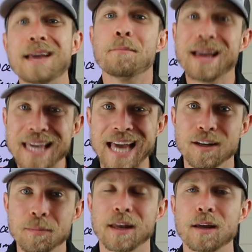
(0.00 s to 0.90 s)
it may
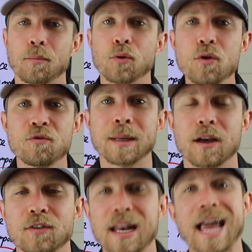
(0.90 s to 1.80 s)
end up getting approved
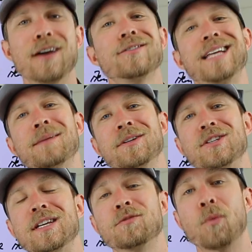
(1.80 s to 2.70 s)
because that hail
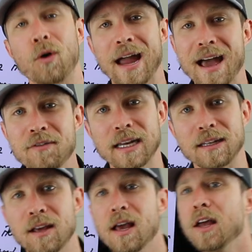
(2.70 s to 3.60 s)
damage is more evident.